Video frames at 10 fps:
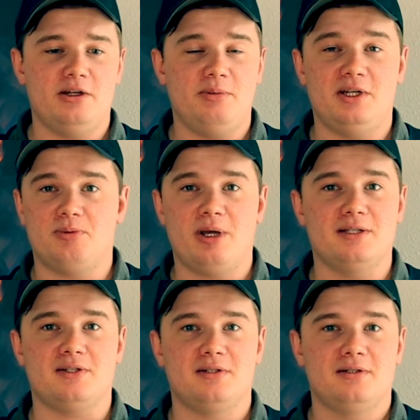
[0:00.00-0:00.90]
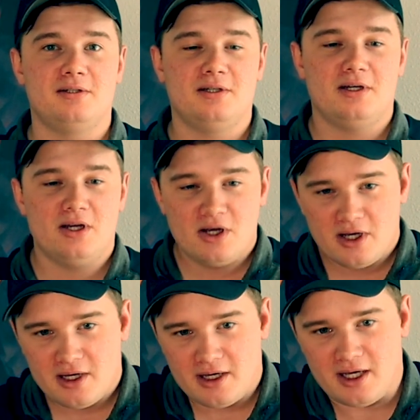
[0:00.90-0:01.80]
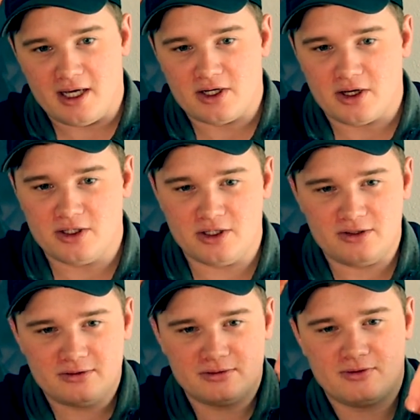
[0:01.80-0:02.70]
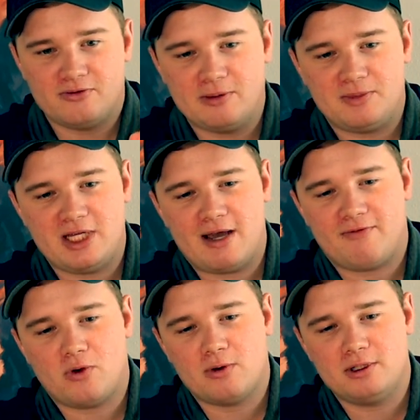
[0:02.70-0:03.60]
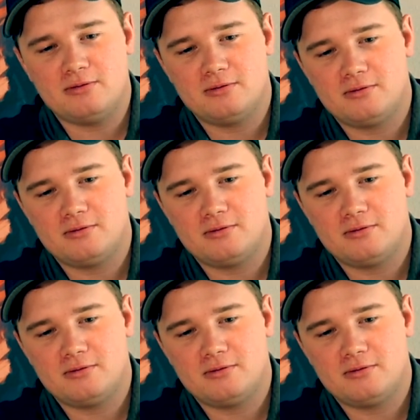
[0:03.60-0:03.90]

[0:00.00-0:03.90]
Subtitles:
to be dispensed. And all you do, flip the tap forward,